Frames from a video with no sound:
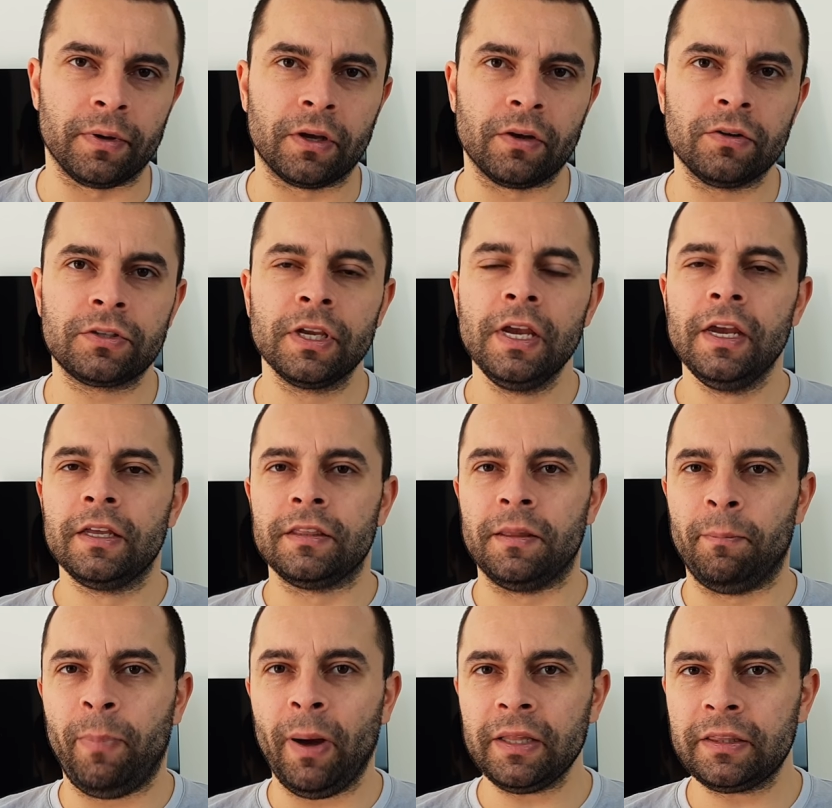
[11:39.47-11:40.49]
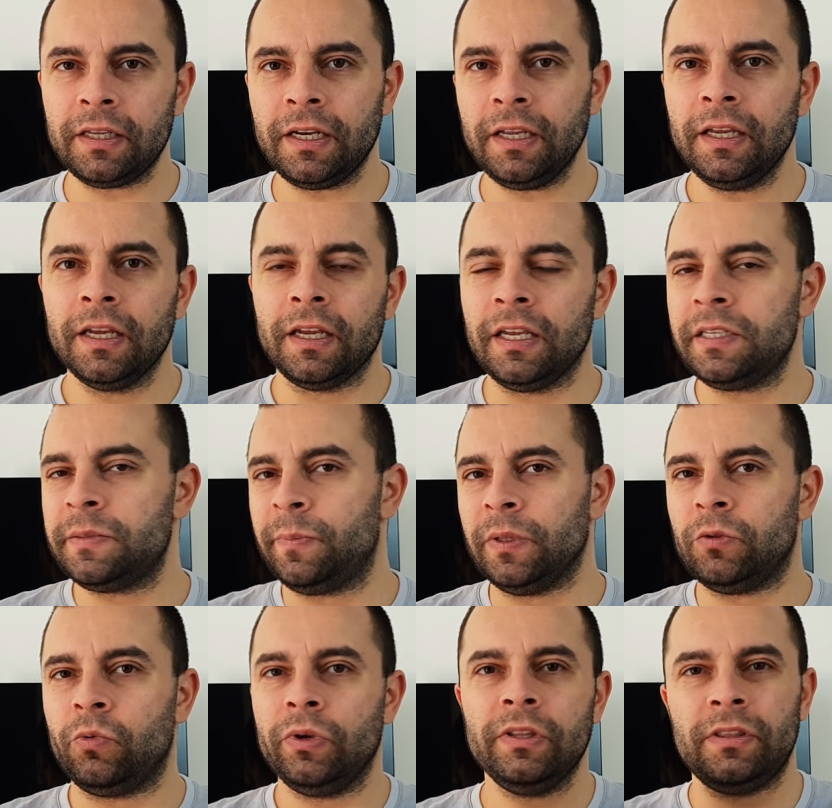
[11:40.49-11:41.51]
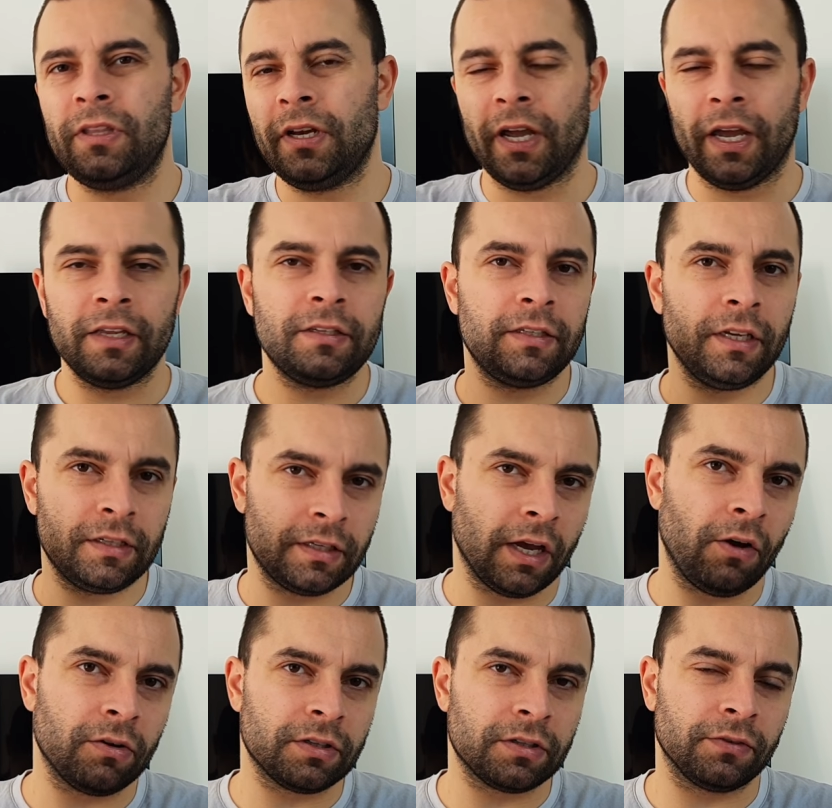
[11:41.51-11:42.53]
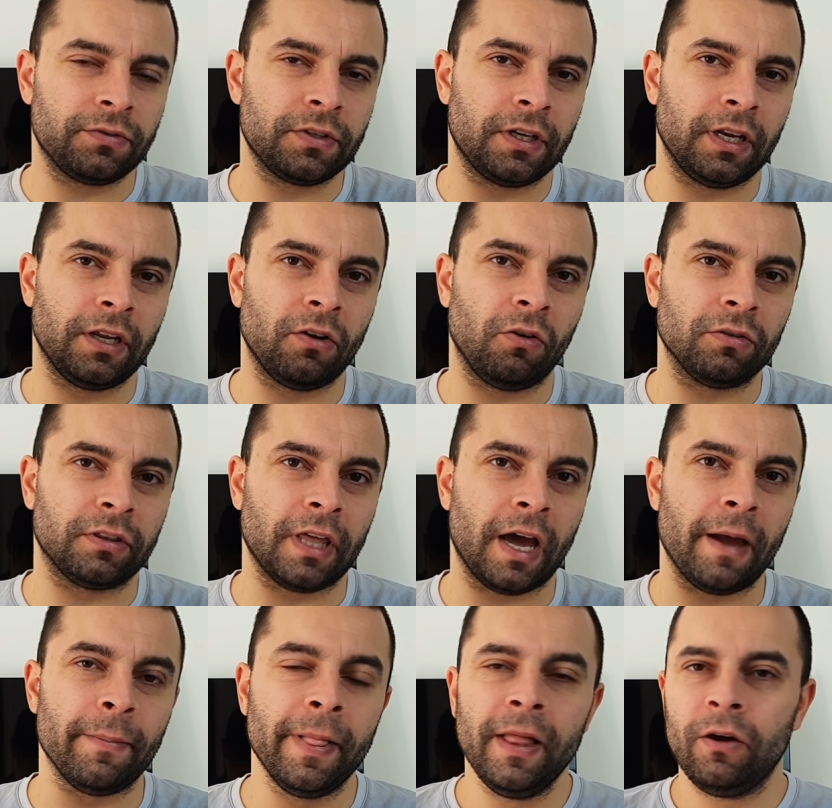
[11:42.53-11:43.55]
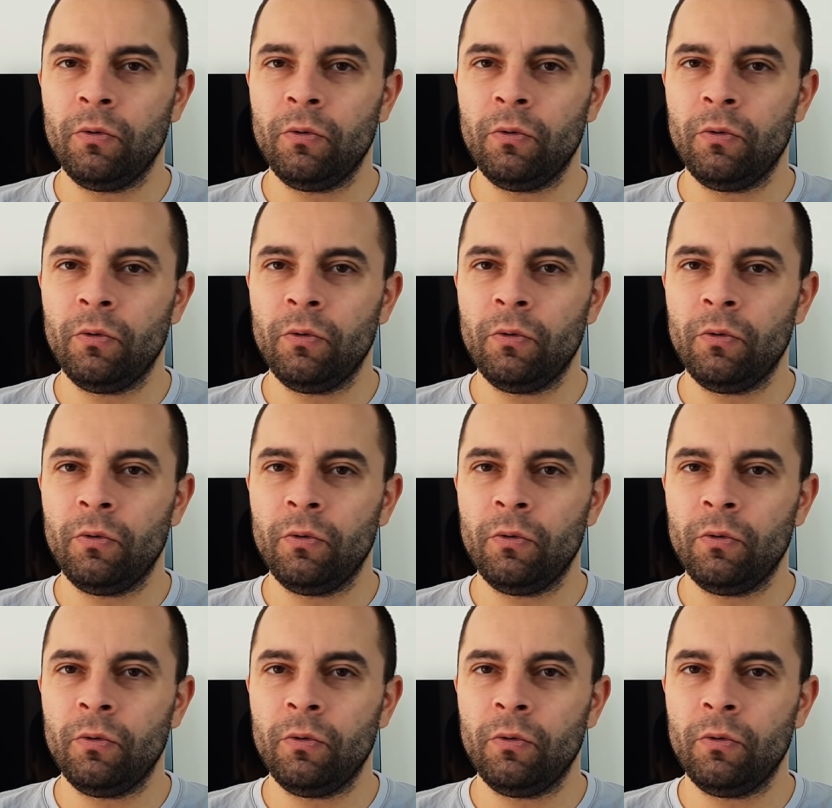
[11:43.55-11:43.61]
because the battery is between 3 and 6 hours of screen on time,